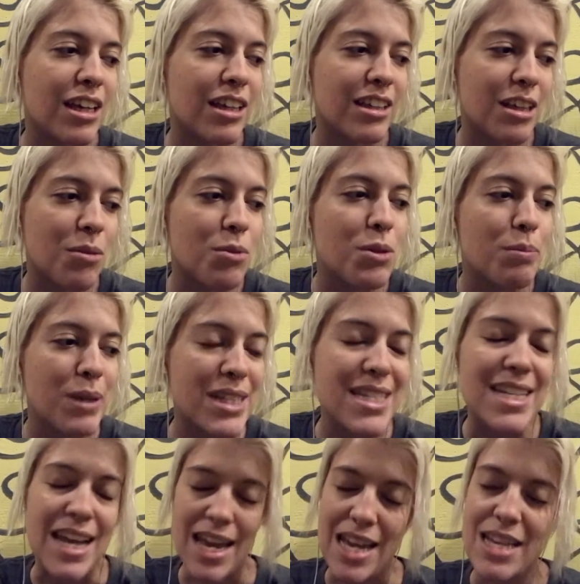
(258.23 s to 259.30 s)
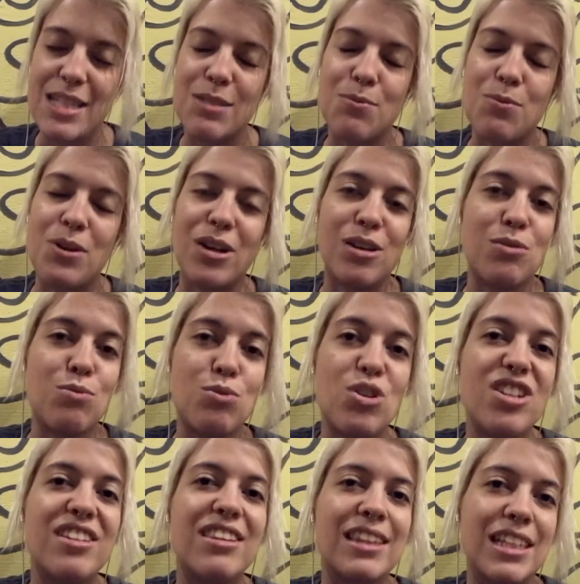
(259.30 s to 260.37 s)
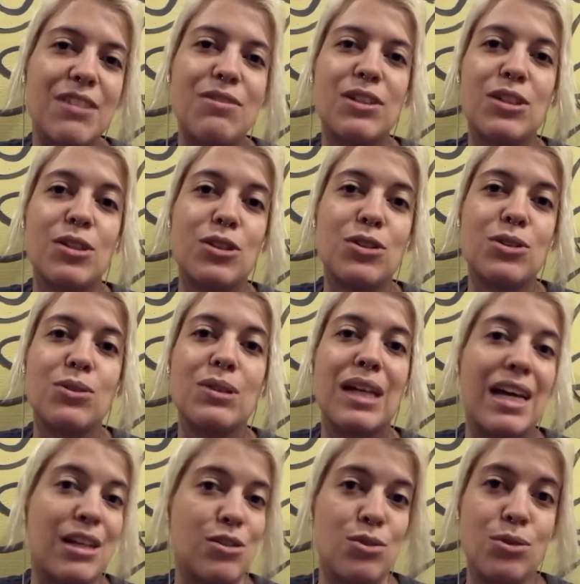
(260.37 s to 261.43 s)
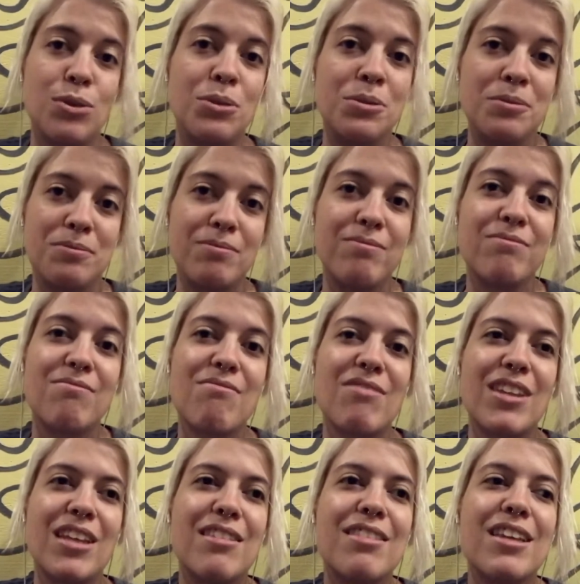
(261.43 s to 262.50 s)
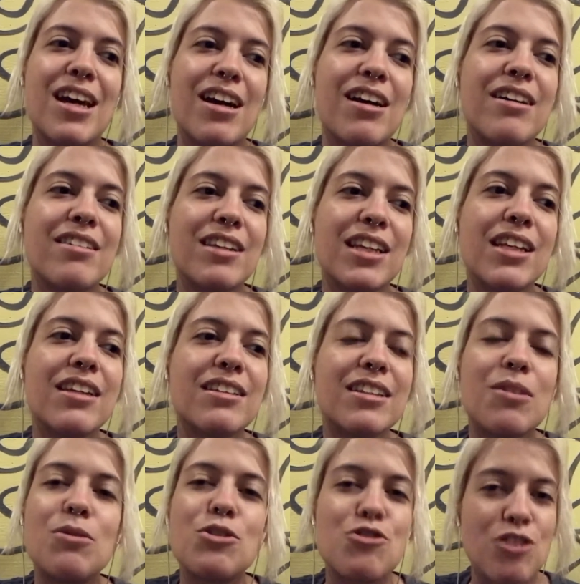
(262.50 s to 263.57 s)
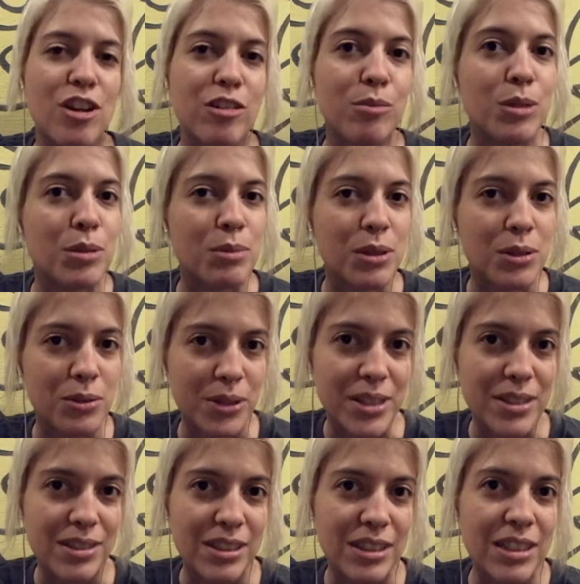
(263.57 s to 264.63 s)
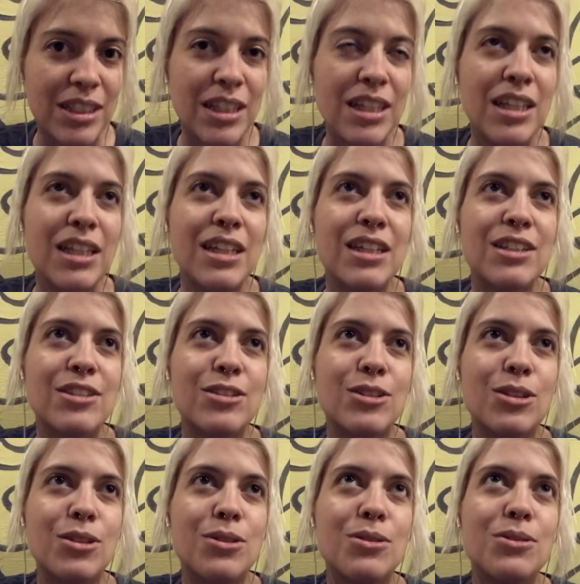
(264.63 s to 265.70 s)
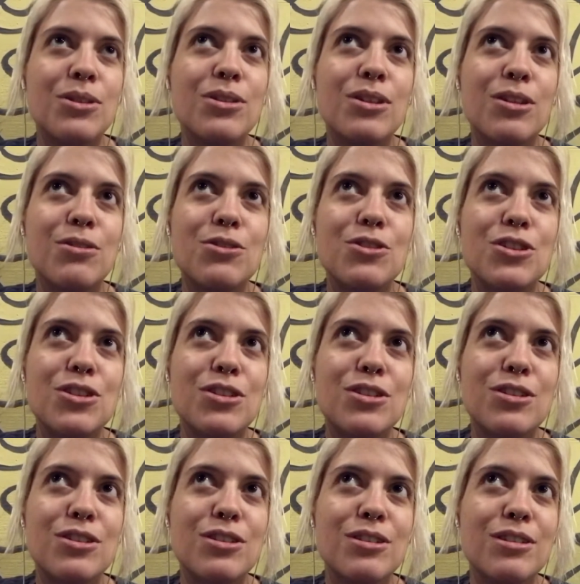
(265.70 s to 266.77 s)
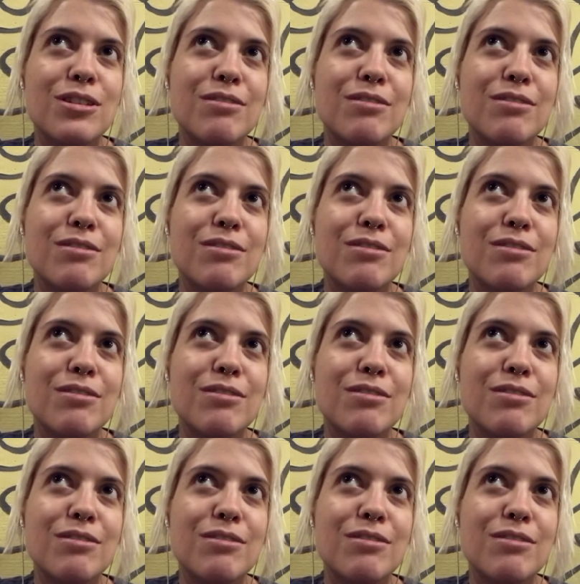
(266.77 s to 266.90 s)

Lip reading: there would be days where I wouldn't leave the hostel at all, and that, I think, that would drive me a bit crazy. So, you know, just,